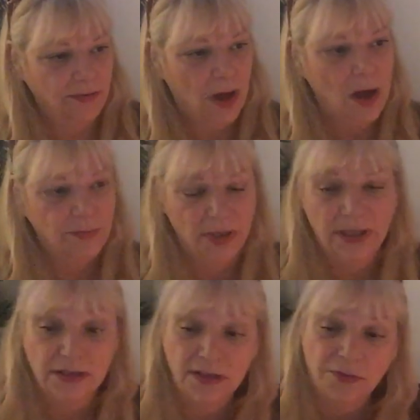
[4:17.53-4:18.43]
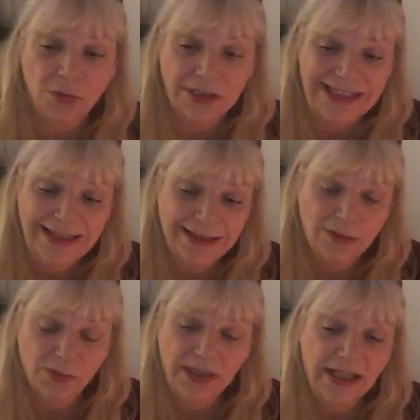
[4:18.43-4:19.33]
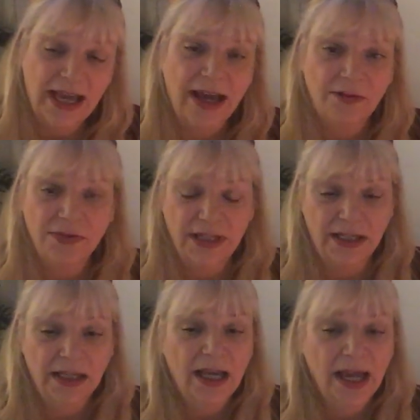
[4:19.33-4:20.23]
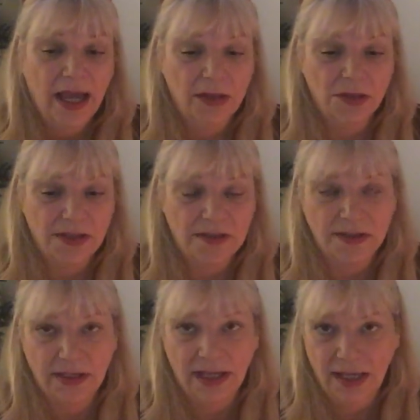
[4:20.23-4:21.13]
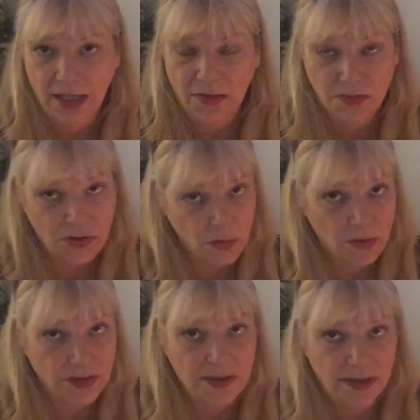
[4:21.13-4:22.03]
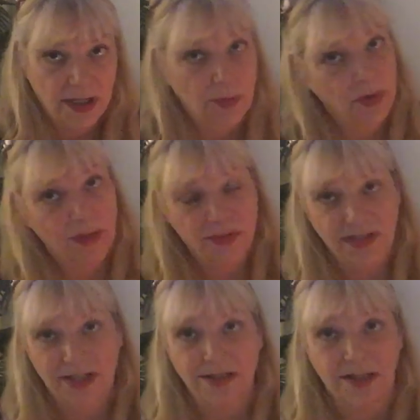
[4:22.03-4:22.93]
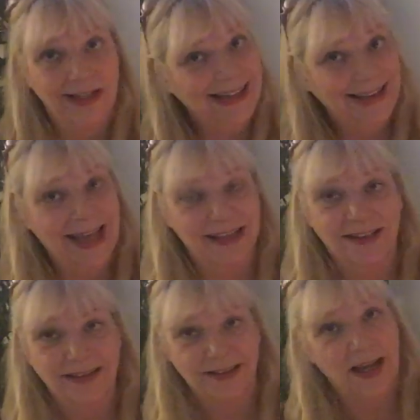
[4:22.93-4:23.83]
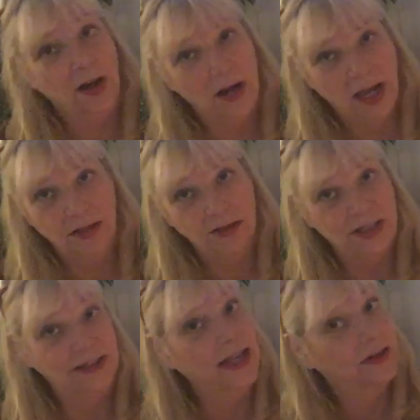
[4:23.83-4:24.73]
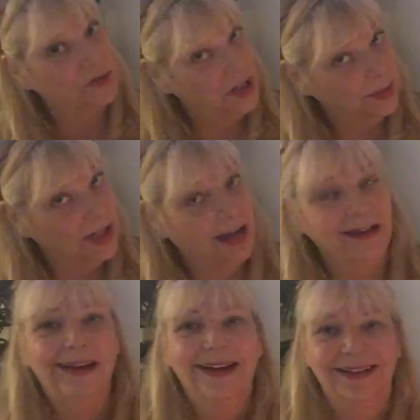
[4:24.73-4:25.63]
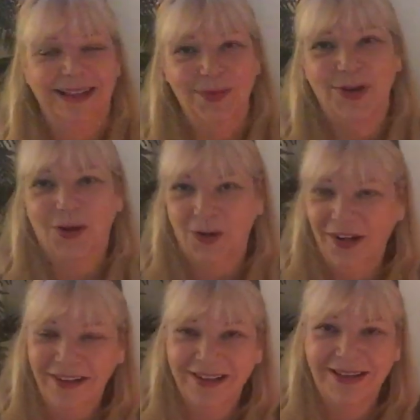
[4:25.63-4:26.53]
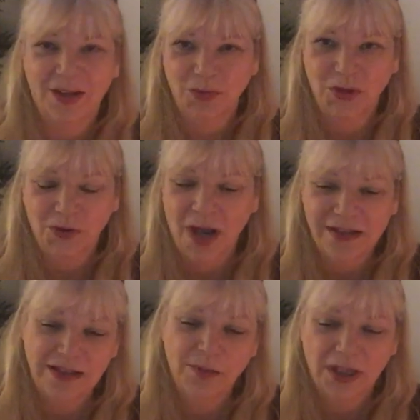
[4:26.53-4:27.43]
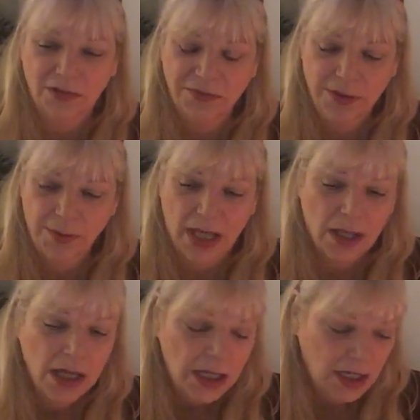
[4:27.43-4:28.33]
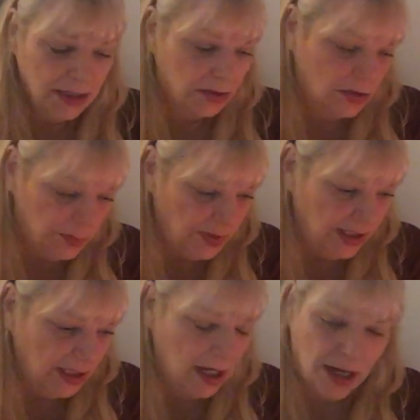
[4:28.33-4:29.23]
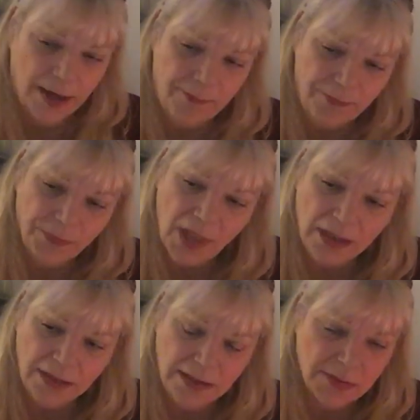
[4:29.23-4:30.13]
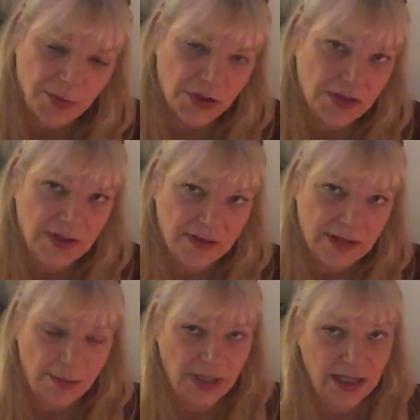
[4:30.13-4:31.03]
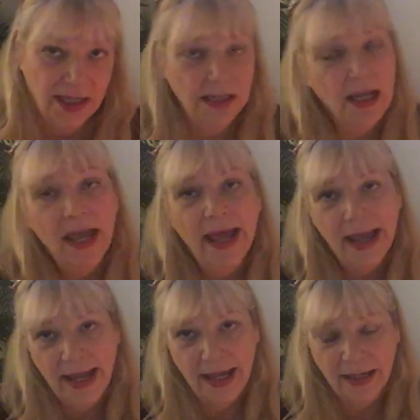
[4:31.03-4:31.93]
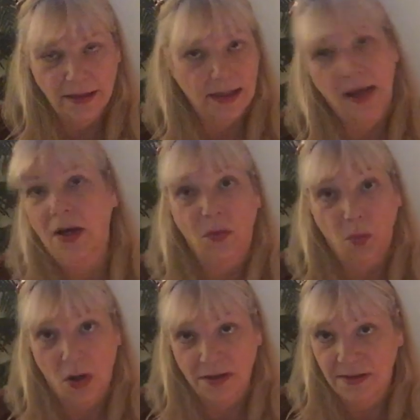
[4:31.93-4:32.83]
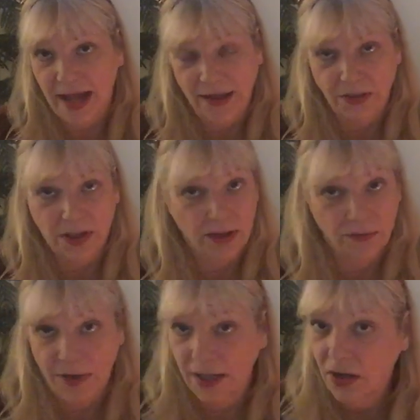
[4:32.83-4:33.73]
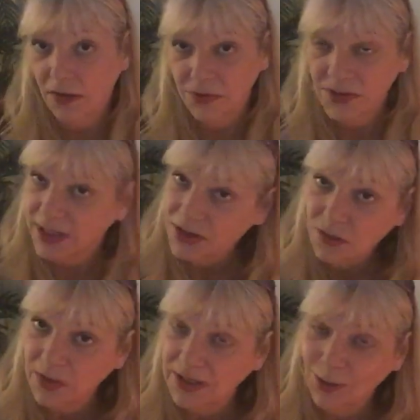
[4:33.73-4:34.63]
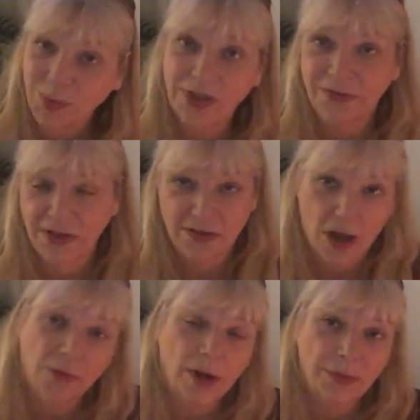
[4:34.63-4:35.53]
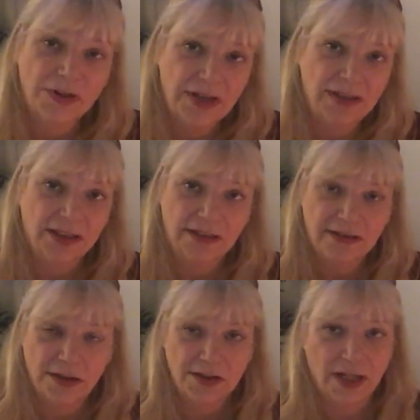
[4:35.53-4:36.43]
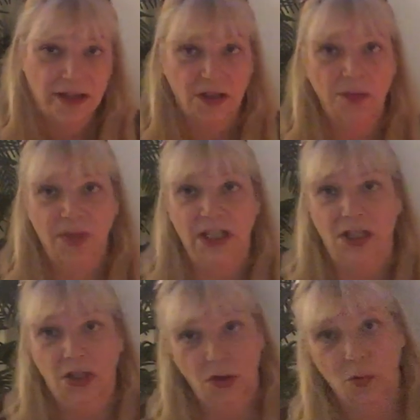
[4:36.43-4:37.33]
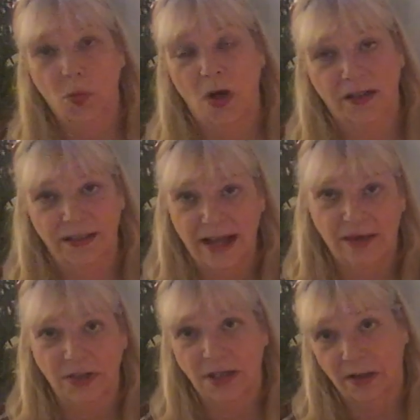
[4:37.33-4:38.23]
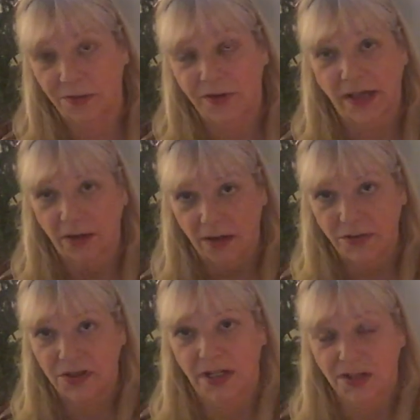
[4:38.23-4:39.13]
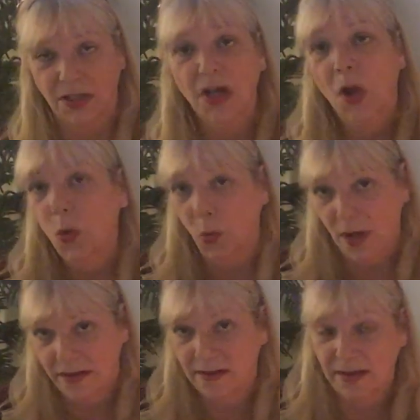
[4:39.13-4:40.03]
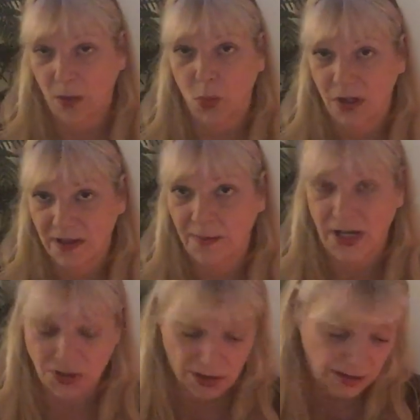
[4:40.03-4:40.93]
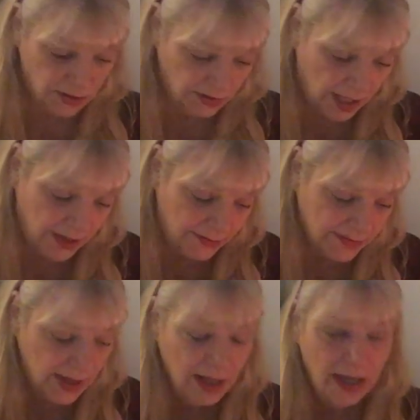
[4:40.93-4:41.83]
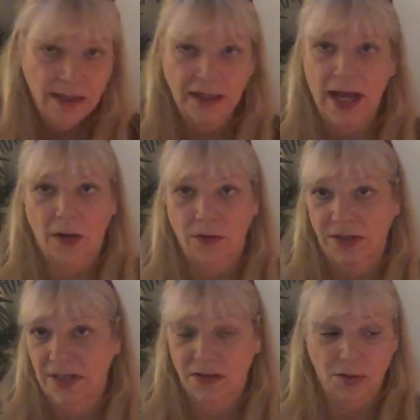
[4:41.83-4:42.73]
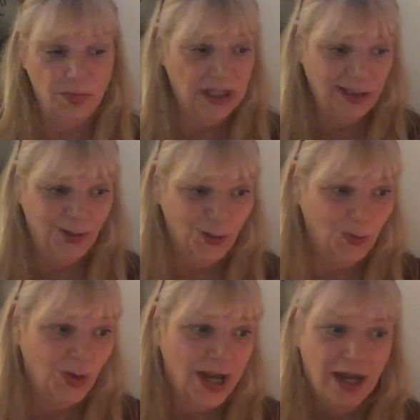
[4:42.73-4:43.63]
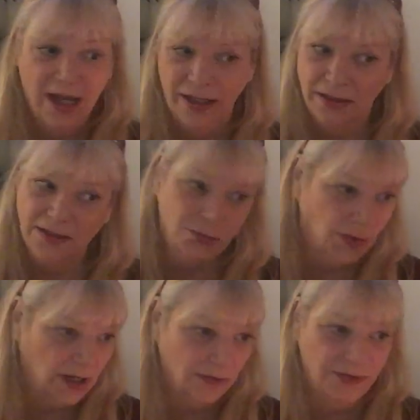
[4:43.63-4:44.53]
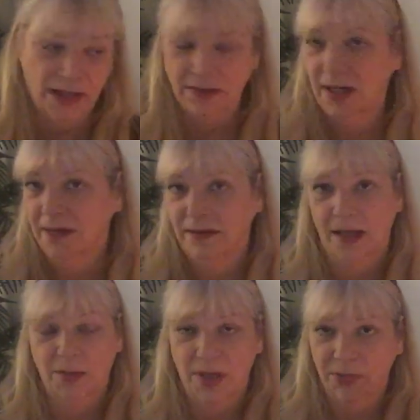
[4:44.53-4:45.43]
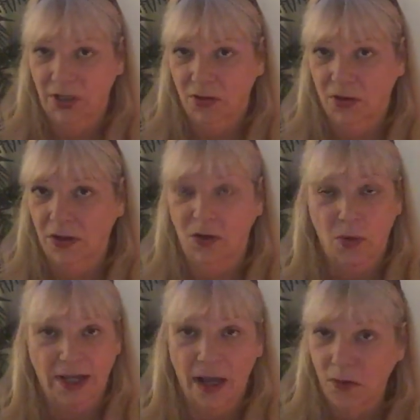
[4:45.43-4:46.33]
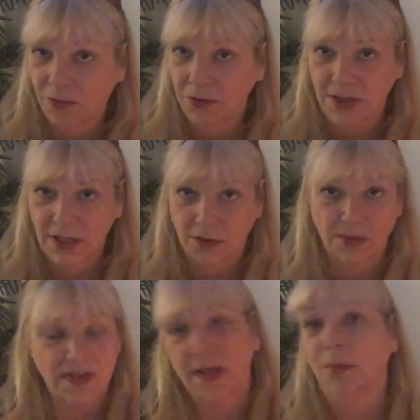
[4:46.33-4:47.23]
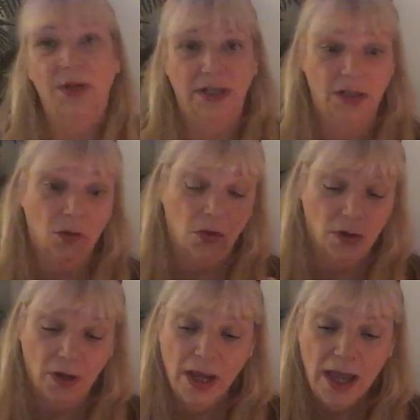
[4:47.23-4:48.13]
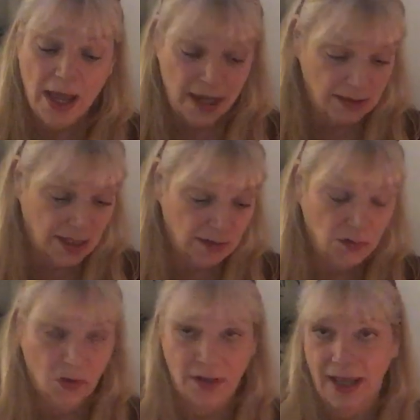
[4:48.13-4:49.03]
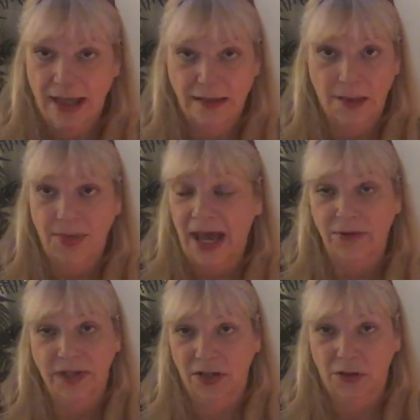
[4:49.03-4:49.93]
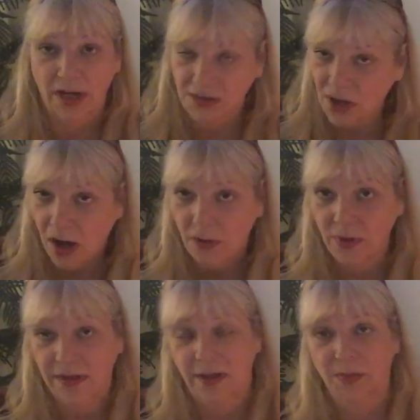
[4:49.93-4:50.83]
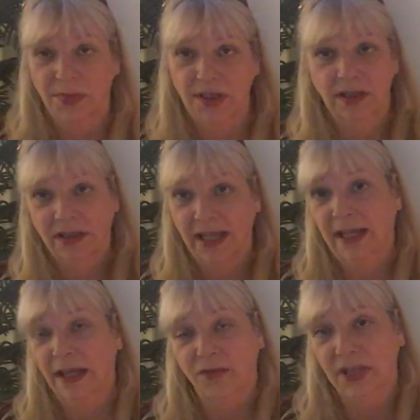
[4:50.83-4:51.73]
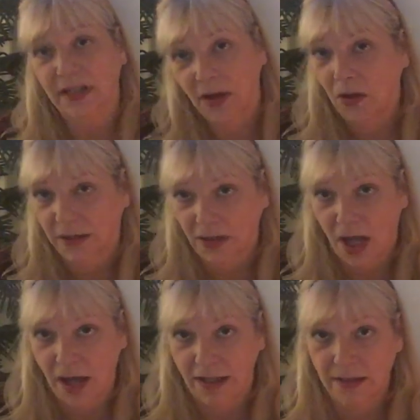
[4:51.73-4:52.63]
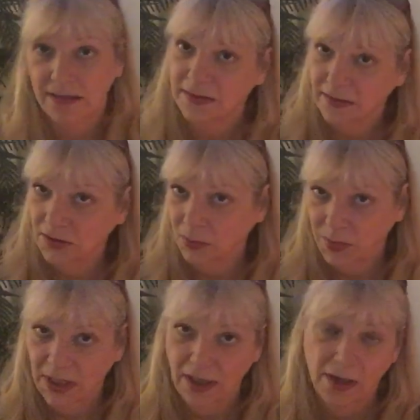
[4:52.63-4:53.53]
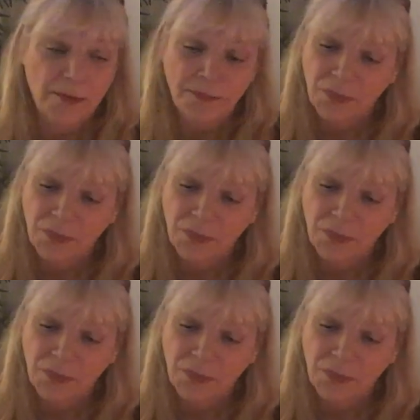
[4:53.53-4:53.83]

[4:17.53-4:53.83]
off the hop, right into the 14th, we have the energies of the King of Swords in the upright position. Again, this is air energy, that of Gemini, Libra, Aquarius, Sun, Moon, Rising, male or female. It could be um, that this person is coming in and uh, wants to have a clarifying conversation with you, but if it's not representing this air sign, it could be you wanting to have a clarifying conversation with someone special in your life. Now, this could be you, it's right on Valentine's Day, maybe you're going out for dinner with somebody or and then going to end up having a great talk with them, but laying everything on the line. This is you being